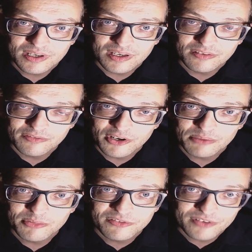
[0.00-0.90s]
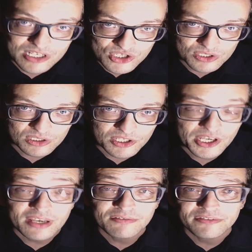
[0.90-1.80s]
a very professional
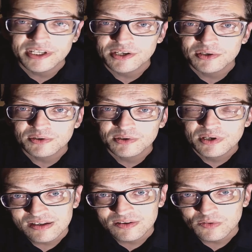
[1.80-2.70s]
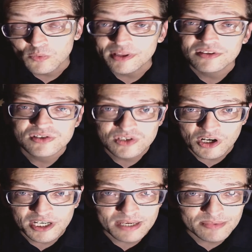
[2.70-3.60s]
looking video with
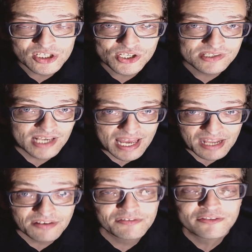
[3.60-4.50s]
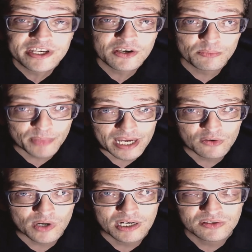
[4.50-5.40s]
stock images and video
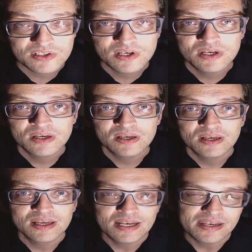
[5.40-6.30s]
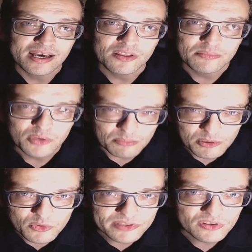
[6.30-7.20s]
backgrounds. Now the
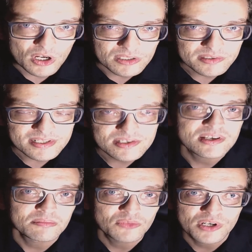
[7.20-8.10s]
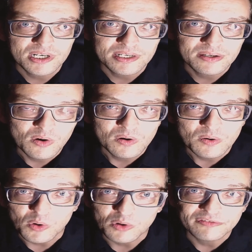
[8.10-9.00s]
problem with Content Samurai
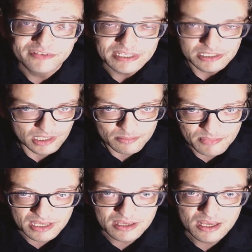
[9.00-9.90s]
or Vidnami